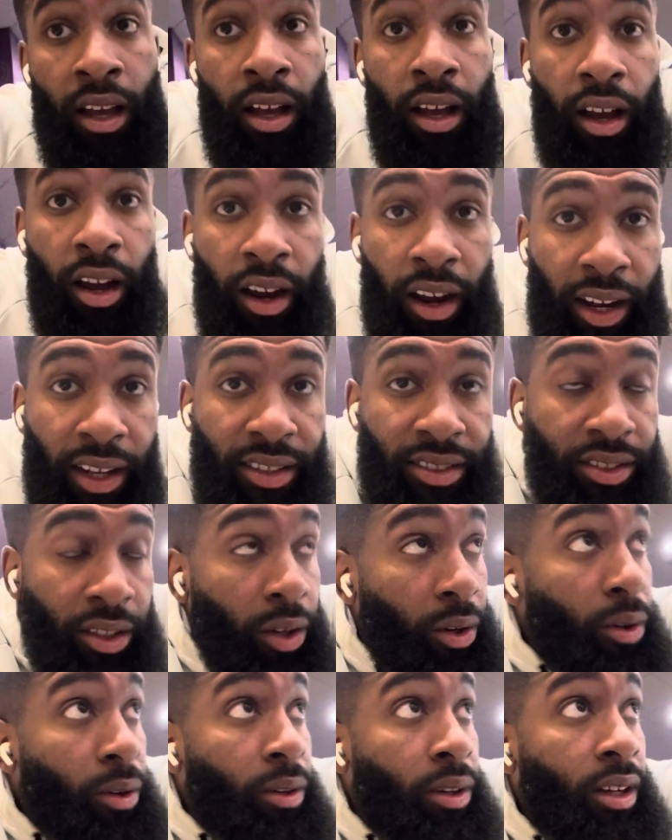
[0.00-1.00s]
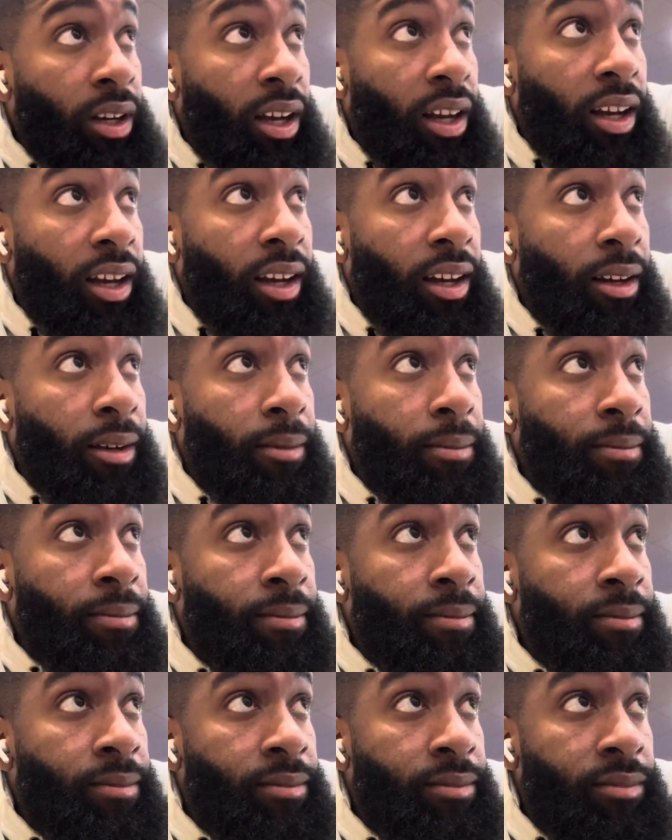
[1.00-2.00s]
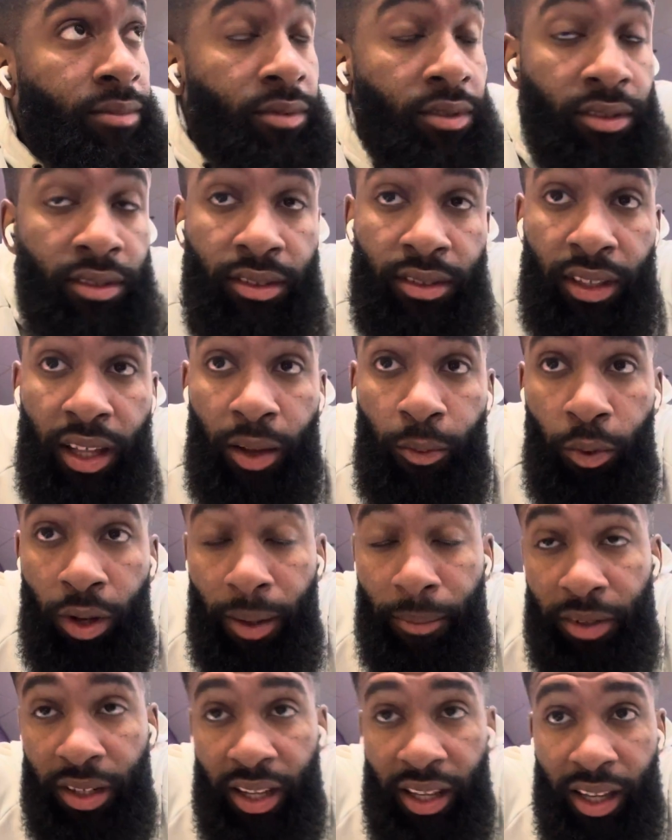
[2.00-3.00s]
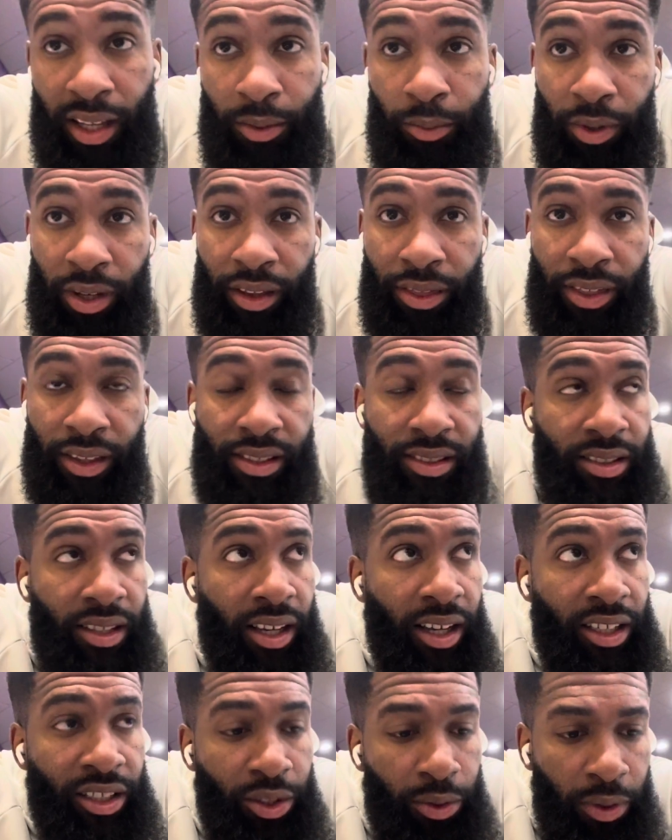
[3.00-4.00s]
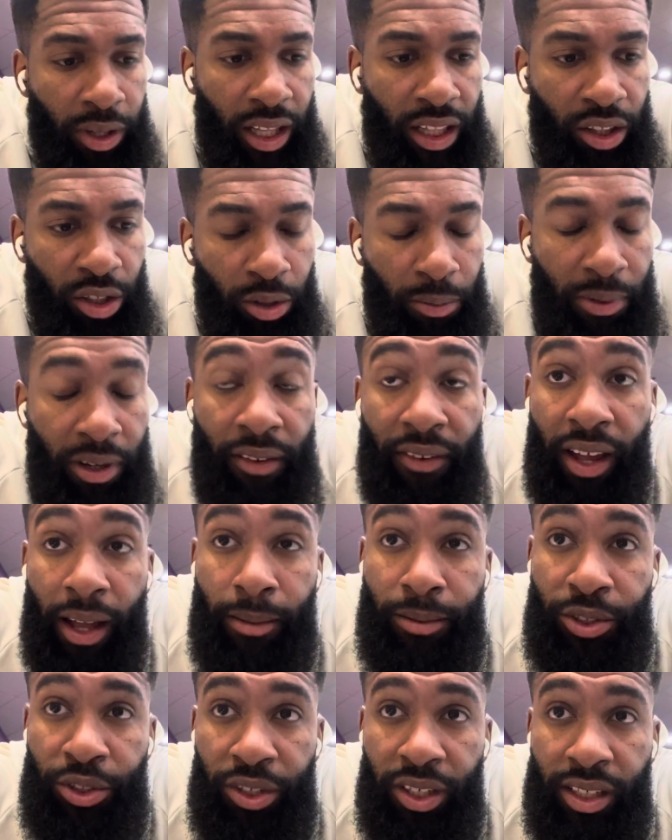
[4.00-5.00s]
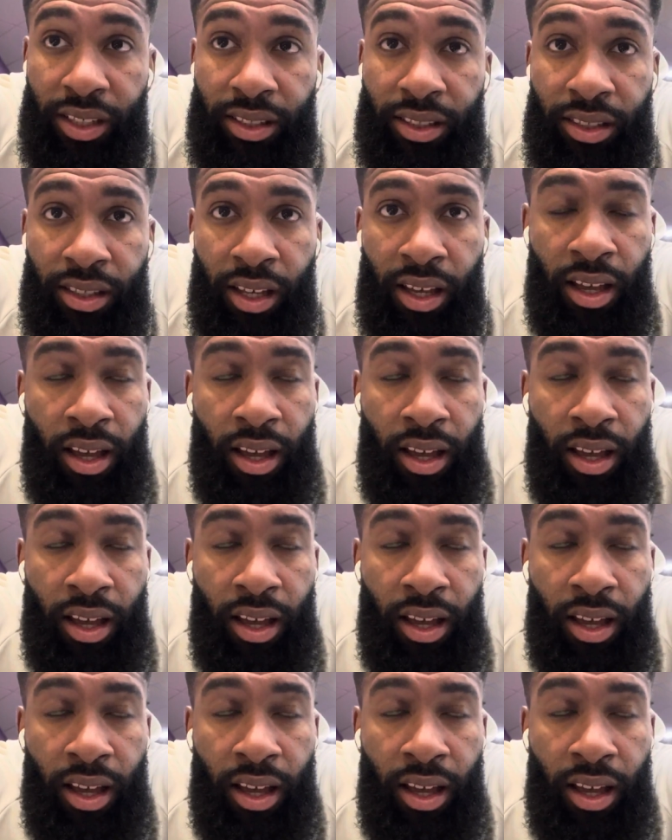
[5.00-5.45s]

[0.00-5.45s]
All right, so um, what I'm gonna end with is uh, doing a little bit of hamstrings.